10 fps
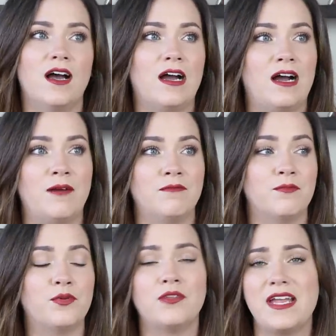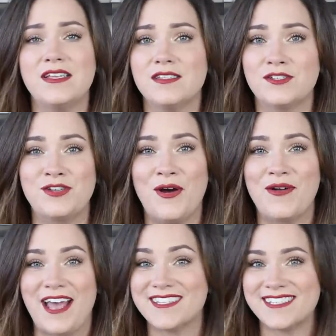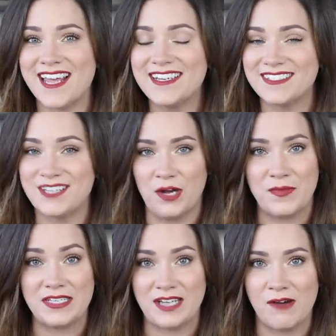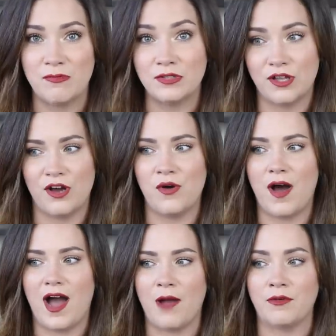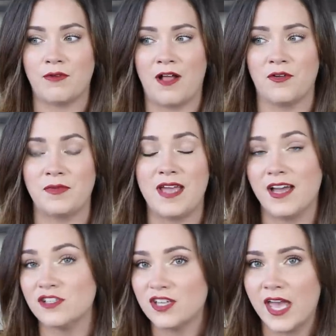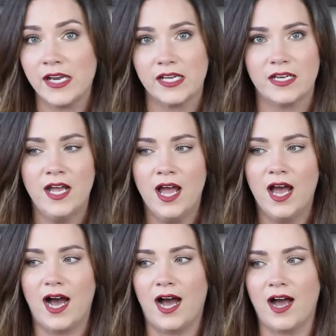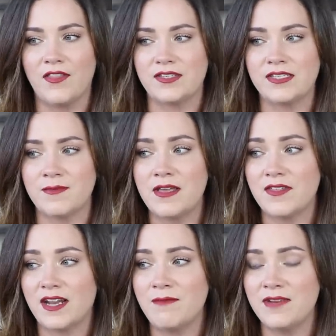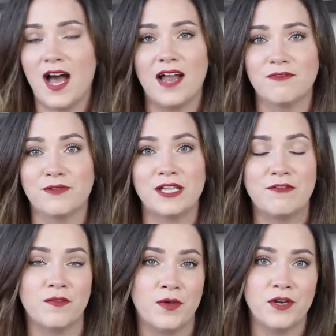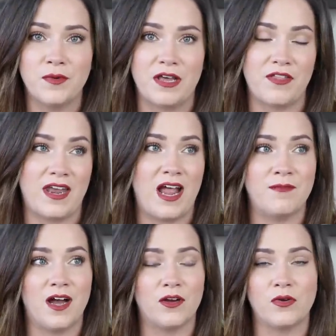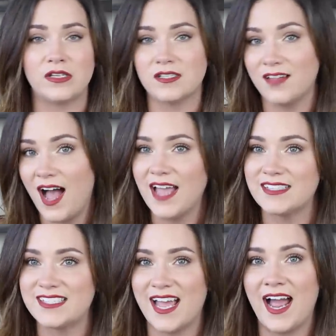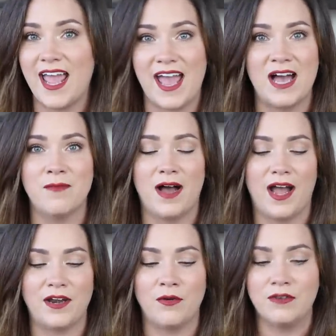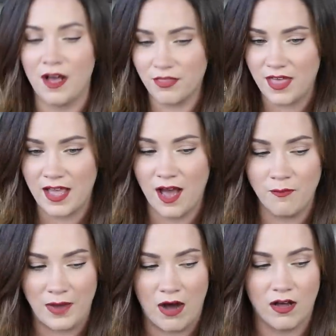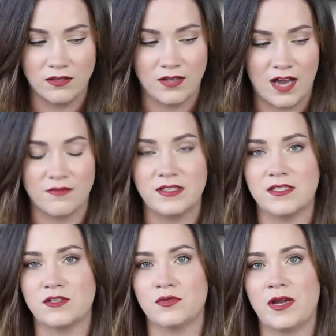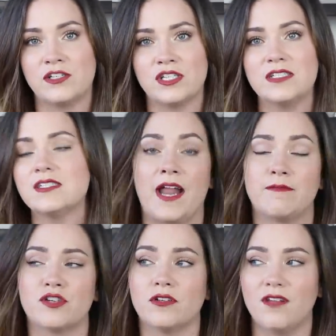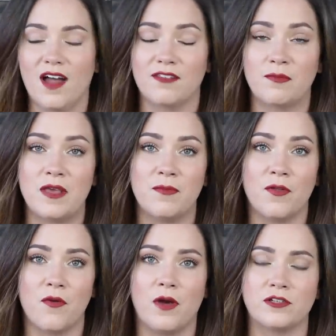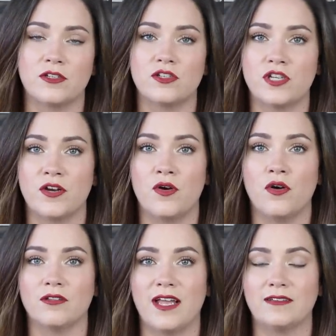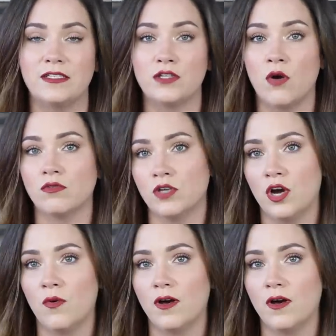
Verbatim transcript: um, please don't hesitate to tell me down below. I would rather be educated. Uh, this is something that I'm not really familiar with and I'm not going to lie and say I am. I know nothing about a lot of these situations. And I'm sure a lot of the people that watch this channel likely don't know